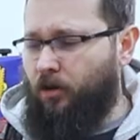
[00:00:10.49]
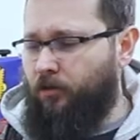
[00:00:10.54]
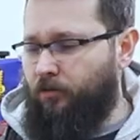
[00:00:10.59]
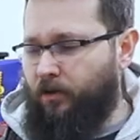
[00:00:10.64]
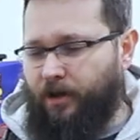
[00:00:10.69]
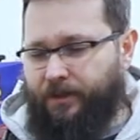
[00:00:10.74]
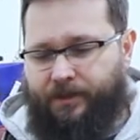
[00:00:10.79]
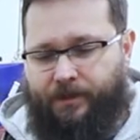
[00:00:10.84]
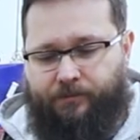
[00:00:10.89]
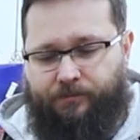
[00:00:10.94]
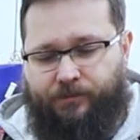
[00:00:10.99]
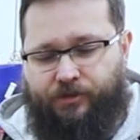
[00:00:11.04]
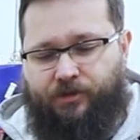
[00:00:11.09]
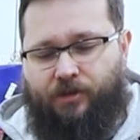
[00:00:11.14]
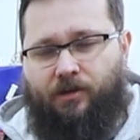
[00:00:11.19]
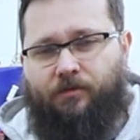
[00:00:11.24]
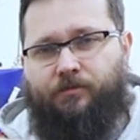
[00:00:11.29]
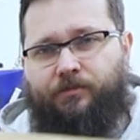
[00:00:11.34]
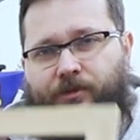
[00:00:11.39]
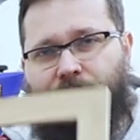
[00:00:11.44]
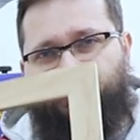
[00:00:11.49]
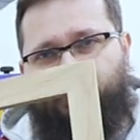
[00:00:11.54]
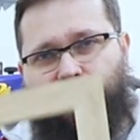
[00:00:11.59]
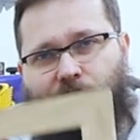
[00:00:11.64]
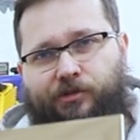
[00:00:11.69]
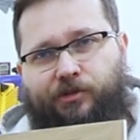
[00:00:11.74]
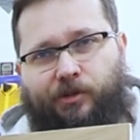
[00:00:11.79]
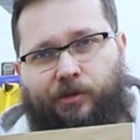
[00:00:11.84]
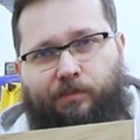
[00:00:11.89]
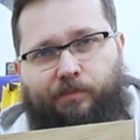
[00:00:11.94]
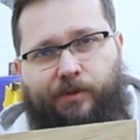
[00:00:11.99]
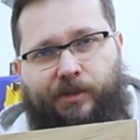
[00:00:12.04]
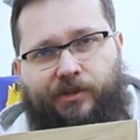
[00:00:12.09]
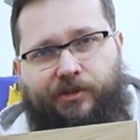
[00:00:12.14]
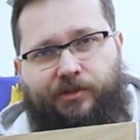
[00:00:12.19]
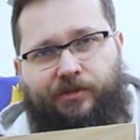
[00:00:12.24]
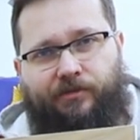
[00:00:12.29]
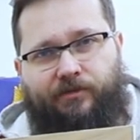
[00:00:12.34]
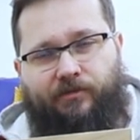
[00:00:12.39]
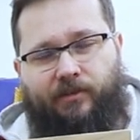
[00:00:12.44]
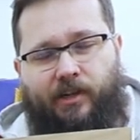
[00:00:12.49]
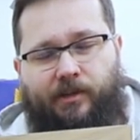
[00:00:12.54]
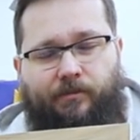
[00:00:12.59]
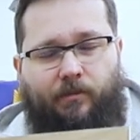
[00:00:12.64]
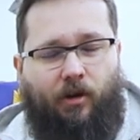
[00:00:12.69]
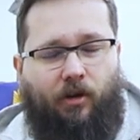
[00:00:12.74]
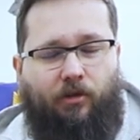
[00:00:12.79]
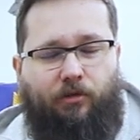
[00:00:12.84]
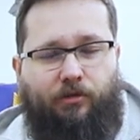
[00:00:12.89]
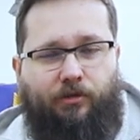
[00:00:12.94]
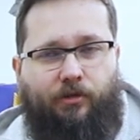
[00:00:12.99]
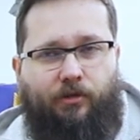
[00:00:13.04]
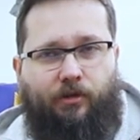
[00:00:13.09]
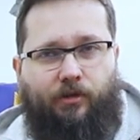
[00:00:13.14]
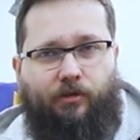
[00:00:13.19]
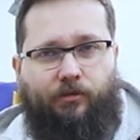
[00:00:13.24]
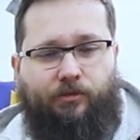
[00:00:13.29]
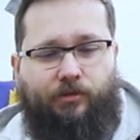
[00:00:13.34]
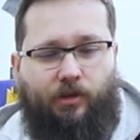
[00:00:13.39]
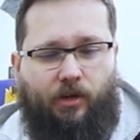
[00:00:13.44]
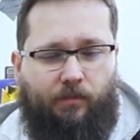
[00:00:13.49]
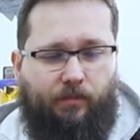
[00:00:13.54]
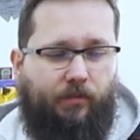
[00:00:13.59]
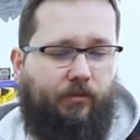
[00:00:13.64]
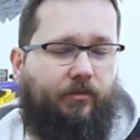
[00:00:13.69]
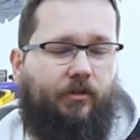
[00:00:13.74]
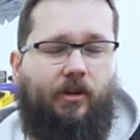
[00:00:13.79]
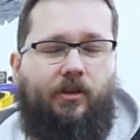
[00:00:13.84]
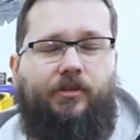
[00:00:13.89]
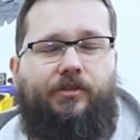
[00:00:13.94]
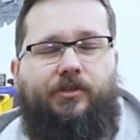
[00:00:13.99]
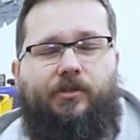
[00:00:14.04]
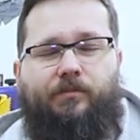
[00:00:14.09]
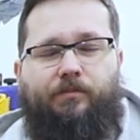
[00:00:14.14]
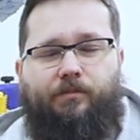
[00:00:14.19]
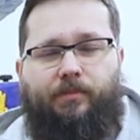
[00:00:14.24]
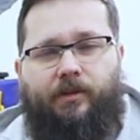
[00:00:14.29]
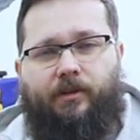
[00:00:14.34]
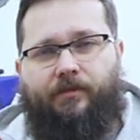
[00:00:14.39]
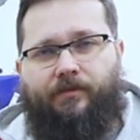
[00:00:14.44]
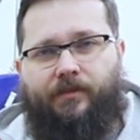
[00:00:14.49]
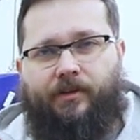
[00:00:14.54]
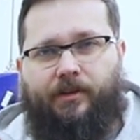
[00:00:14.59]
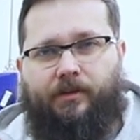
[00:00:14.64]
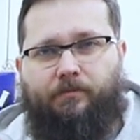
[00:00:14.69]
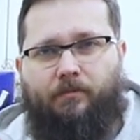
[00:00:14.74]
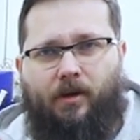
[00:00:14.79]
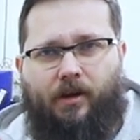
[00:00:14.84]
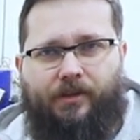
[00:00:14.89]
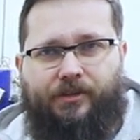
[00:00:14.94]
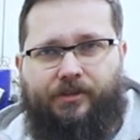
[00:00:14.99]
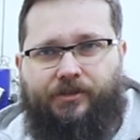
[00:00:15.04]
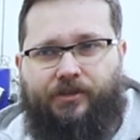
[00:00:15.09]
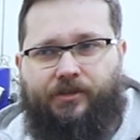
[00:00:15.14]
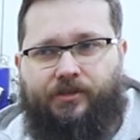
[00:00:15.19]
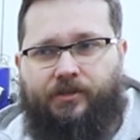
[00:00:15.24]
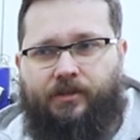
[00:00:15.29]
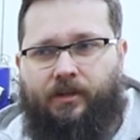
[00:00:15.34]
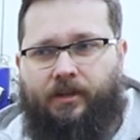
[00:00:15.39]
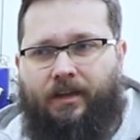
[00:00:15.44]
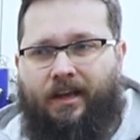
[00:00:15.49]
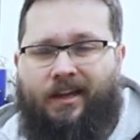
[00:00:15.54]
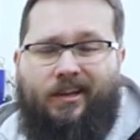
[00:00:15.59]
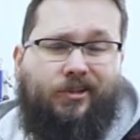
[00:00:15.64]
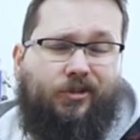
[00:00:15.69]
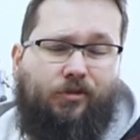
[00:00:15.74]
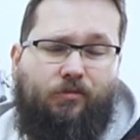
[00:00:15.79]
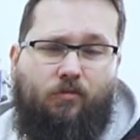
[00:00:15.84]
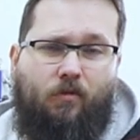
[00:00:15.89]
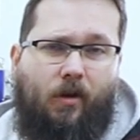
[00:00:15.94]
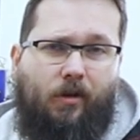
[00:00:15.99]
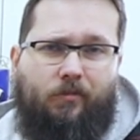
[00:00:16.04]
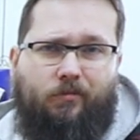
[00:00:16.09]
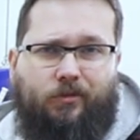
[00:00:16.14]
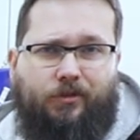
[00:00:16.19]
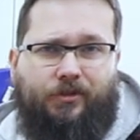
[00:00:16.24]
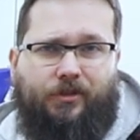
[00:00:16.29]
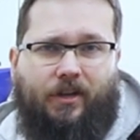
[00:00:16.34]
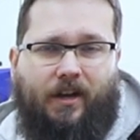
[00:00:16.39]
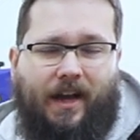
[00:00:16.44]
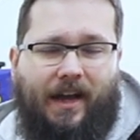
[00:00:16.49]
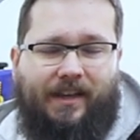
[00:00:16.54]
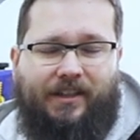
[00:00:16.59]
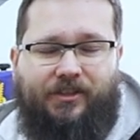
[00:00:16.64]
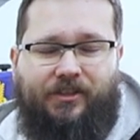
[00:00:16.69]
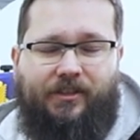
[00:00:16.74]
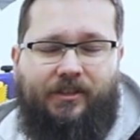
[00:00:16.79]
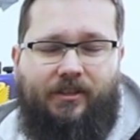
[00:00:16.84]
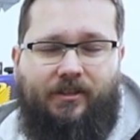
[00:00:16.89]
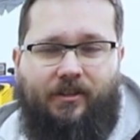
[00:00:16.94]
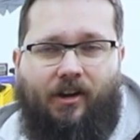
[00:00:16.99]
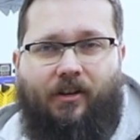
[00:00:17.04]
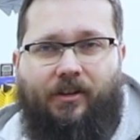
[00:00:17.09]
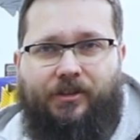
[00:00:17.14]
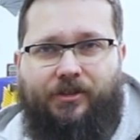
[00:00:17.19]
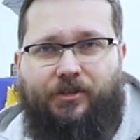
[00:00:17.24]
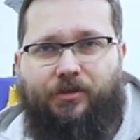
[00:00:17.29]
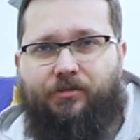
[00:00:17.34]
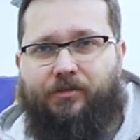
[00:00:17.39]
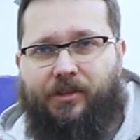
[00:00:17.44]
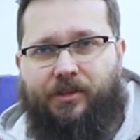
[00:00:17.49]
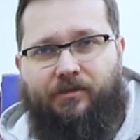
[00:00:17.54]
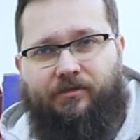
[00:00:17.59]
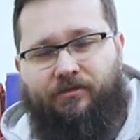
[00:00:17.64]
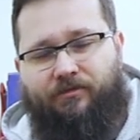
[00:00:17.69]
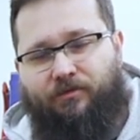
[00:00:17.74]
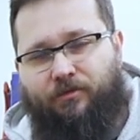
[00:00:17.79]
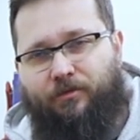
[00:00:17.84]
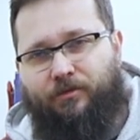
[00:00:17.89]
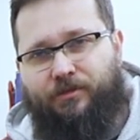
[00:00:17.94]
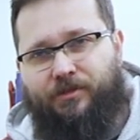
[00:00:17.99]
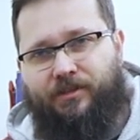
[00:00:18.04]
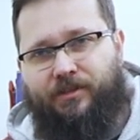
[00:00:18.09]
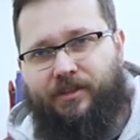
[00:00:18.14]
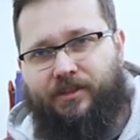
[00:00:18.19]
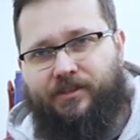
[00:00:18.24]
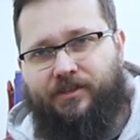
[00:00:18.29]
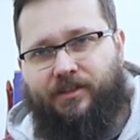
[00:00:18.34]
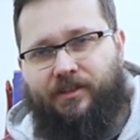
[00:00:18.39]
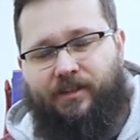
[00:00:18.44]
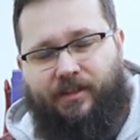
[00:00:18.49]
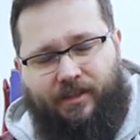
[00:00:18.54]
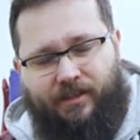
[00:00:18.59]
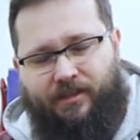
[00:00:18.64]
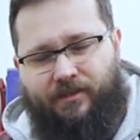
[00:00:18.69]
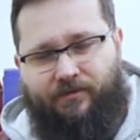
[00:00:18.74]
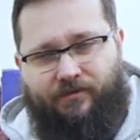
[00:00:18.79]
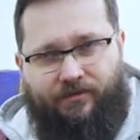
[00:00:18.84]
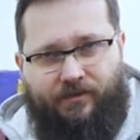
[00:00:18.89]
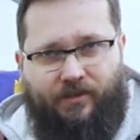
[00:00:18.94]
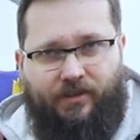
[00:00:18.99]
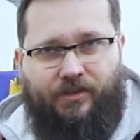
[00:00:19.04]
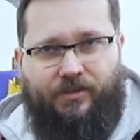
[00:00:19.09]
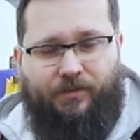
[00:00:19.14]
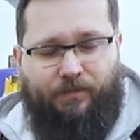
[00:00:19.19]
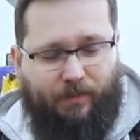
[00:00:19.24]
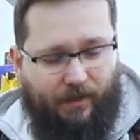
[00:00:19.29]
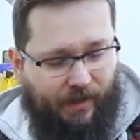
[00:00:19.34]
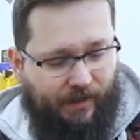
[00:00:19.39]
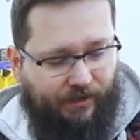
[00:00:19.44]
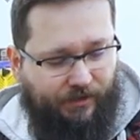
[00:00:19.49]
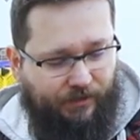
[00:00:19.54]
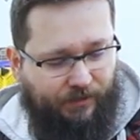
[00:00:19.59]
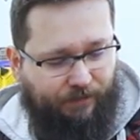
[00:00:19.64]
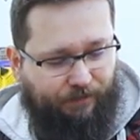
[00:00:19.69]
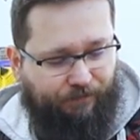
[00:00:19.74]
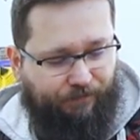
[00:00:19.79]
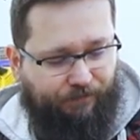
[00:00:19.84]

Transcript: Alright then, so you've got your picture frame all glued up, nice and perfect mitres, so why would you actually like to reinforce this in the first place?